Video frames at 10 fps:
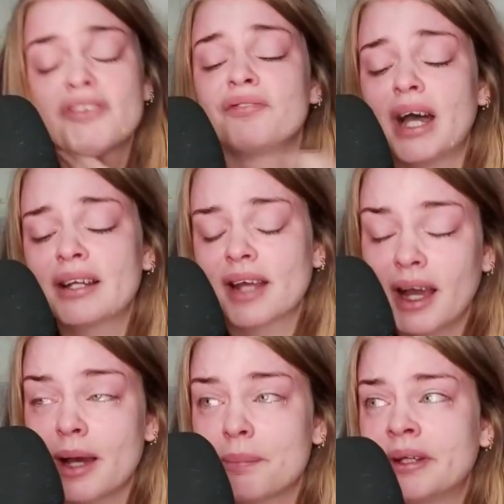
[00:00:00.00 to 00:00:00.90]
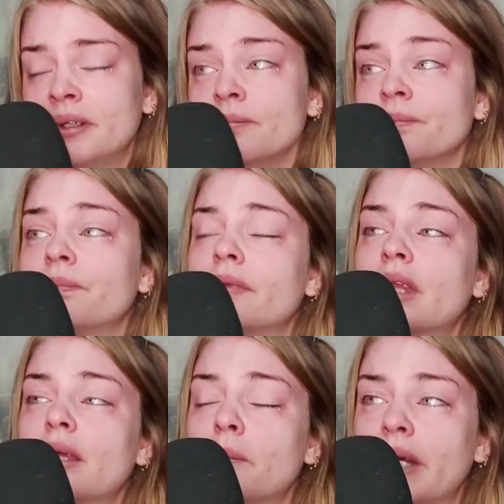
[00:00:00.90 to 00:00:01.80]
was fucked up.
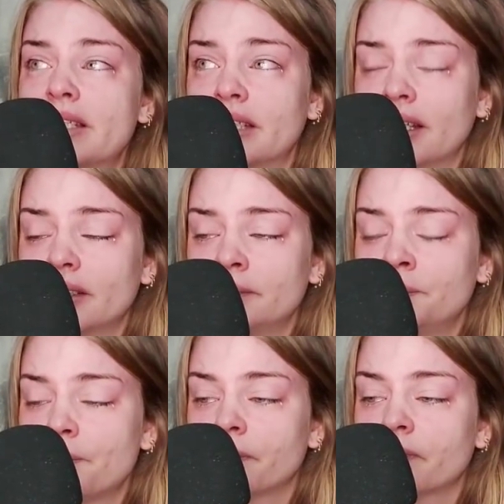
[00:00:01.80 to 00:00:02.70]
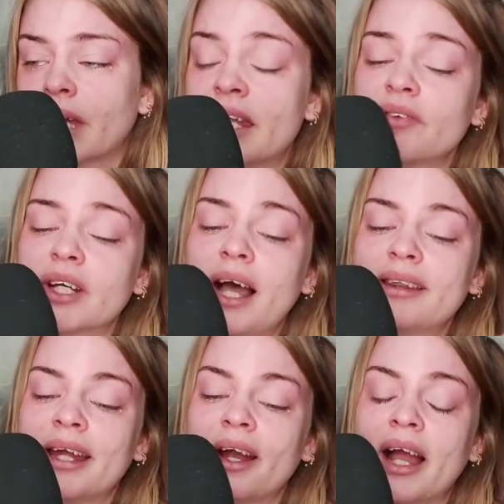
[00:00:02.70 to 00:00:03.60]
But I never
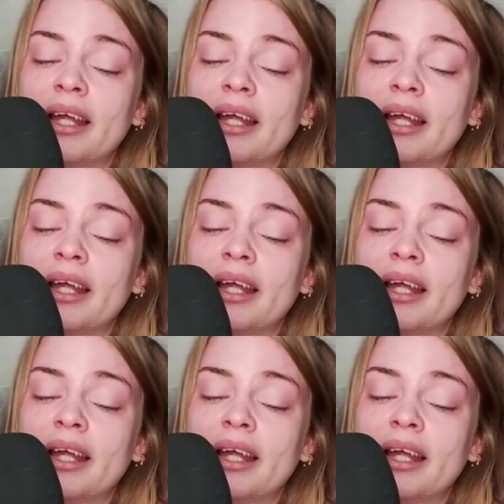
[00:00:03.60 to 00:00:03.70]
got there.